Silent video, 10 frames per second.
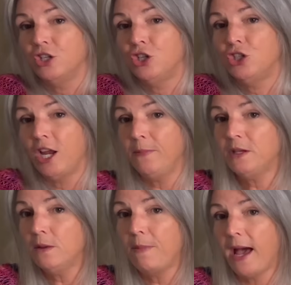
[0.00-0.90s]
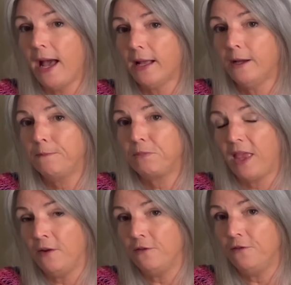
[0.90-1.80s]
shaped the back
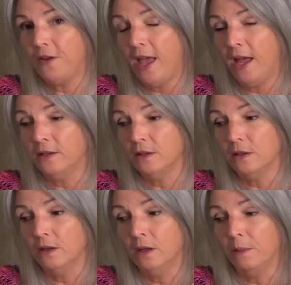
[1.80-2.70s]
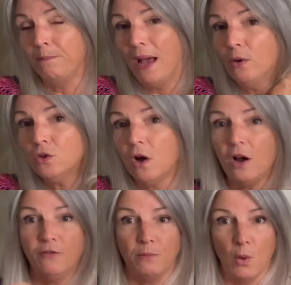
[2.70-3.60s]
and bound
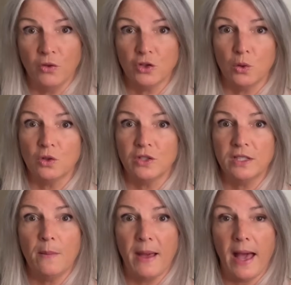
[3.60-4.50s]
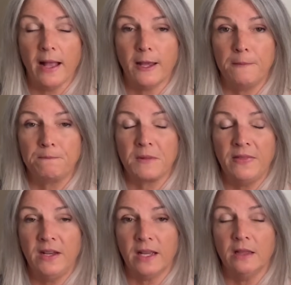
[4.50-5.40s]
off both shoulders in the back and
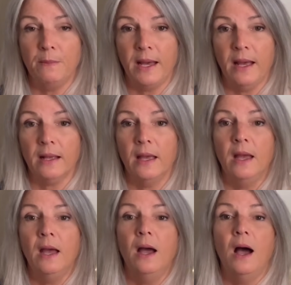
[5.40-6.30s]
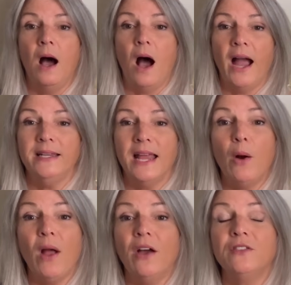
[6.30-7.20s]
the neck in the back. I now
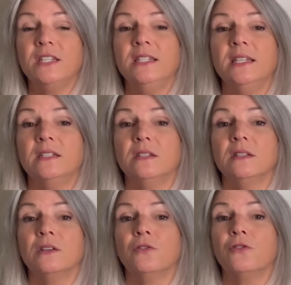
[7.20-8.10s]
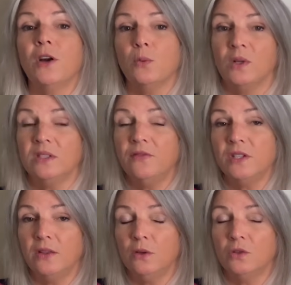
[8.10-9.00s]
have to knit the front. Once I've
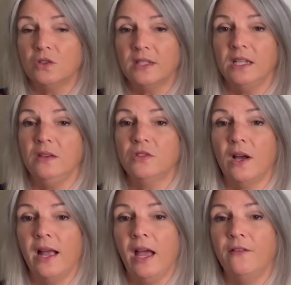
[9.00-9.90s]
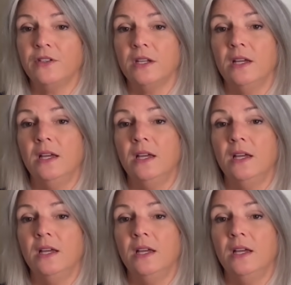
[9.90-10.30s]
done those sleeves, I have to